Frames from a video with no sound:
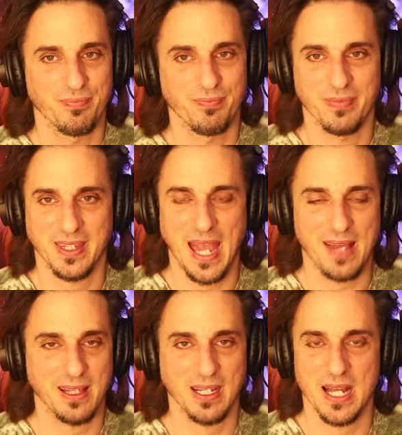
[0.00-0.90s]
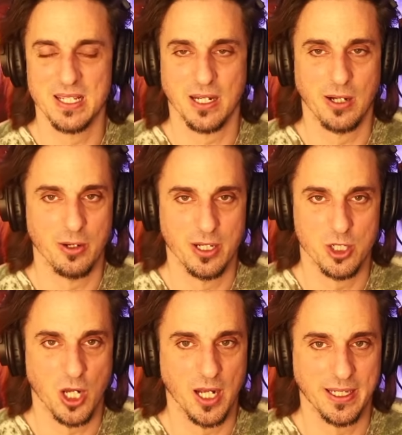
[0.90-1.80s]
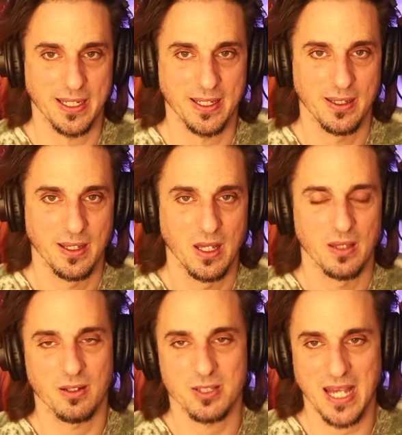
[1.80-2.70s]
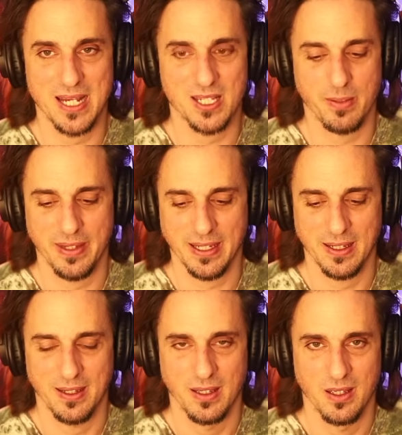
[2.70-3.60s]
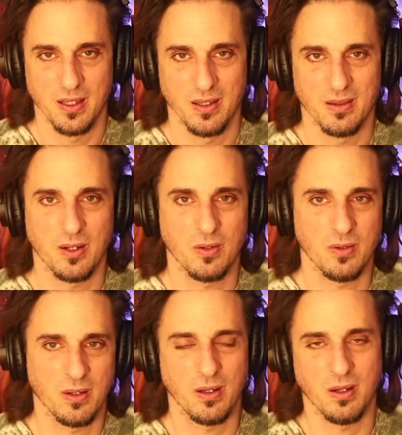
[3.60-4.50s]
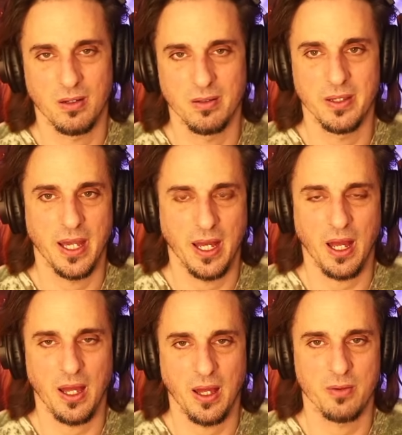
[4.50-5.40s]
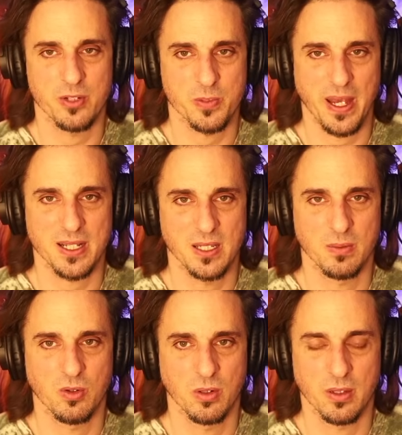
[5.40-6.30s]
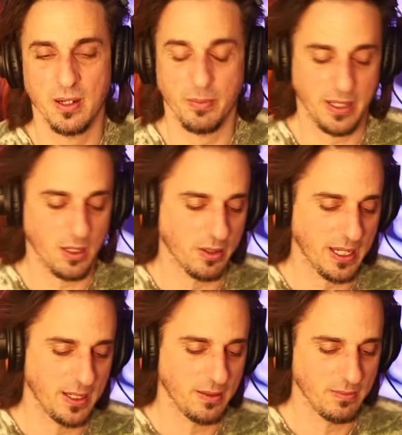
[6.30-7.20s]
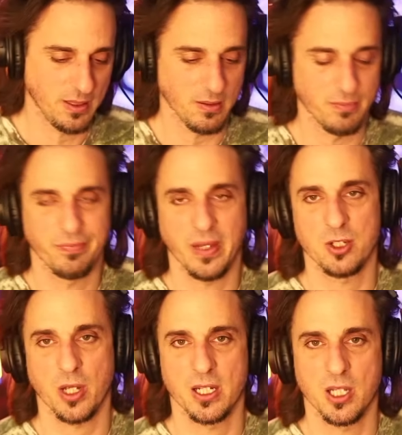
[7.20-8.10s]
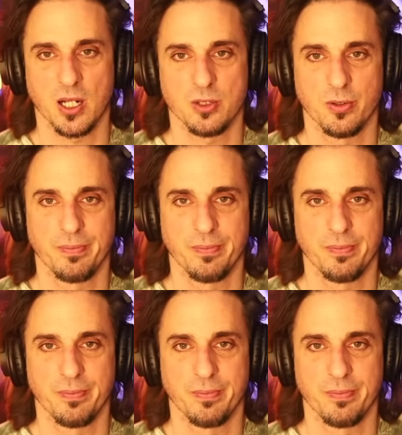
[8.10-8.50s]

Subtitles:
Catholic guys that are out here talking, they'll say something. I respect Tim Gordon. And then I'll be like, okay, I try to talk to him.